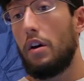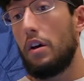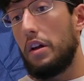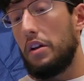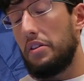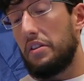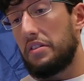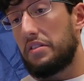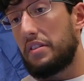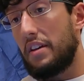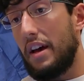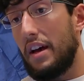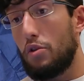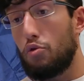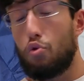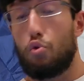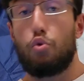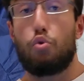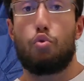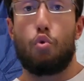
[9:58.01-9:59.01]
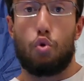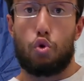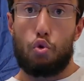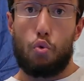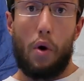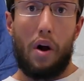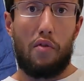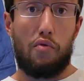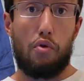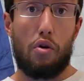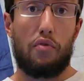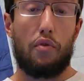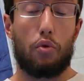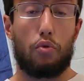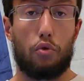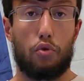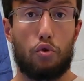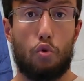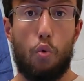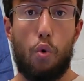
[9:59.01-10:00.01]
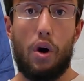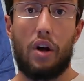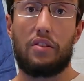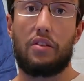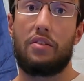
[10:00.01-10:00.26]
In this case, you could do work for the squat,